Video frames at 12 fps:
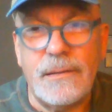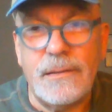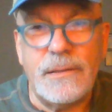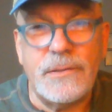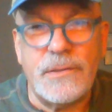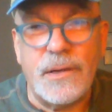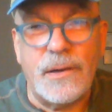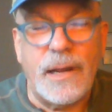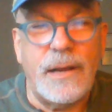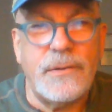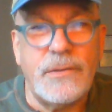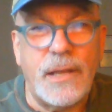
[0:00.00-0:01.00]
there's a certain
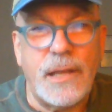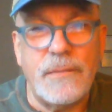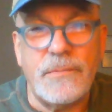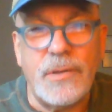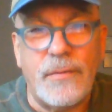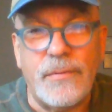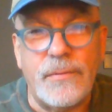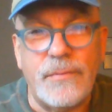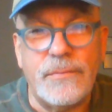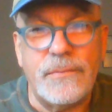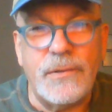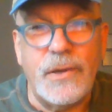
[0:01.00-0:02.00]
energy that comes off of
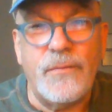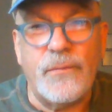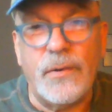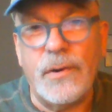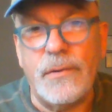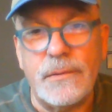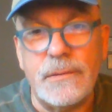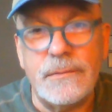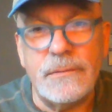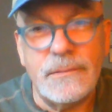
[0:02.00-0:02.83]
good fruit